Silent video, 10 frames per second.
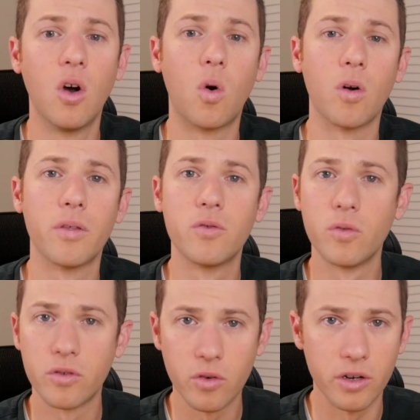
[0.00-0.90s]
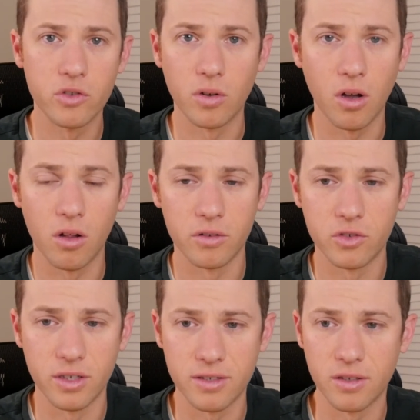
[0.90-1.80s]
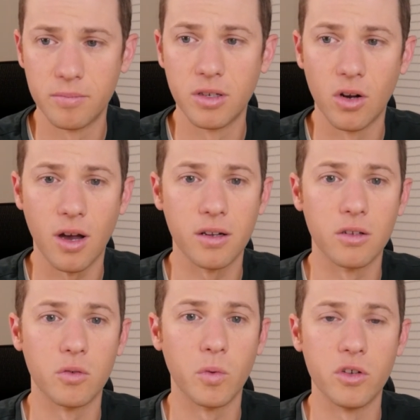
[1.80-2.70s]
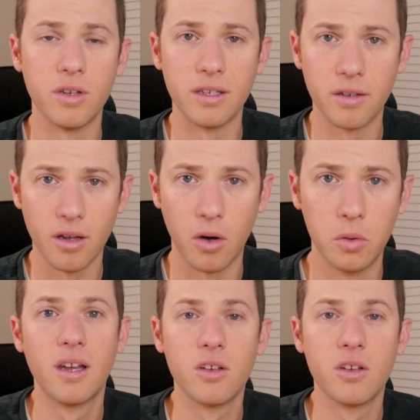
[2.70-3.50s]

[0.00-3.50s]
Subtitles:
or through the traditional college system. You're not going to learn what you need to know.